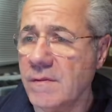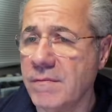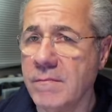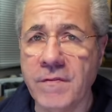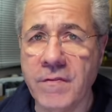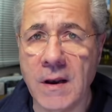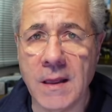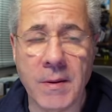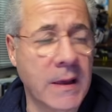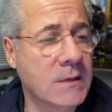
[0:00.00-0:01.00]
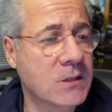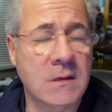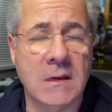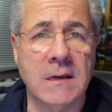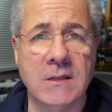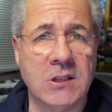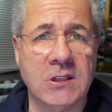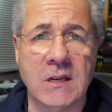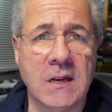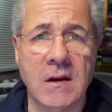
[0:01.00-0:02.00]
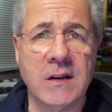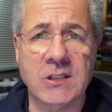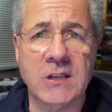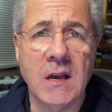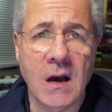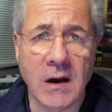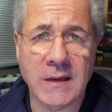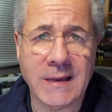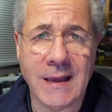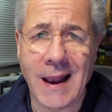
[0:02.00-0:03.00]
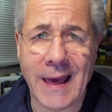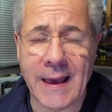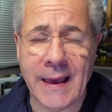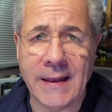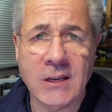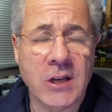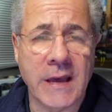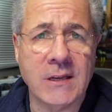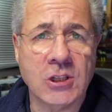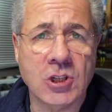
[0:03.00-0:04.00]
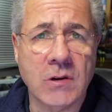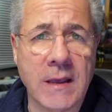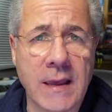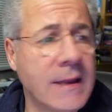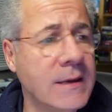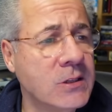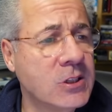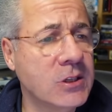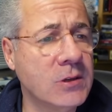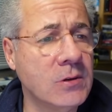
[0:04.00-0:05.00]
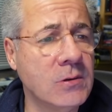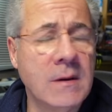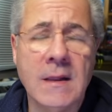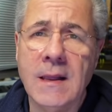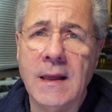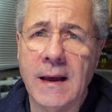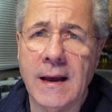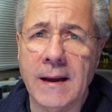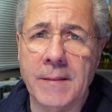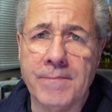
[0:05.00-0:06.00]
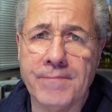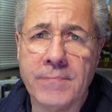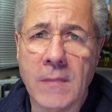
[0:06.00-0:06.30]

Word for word: of frilly bits. It's just a nice ideal entry into um,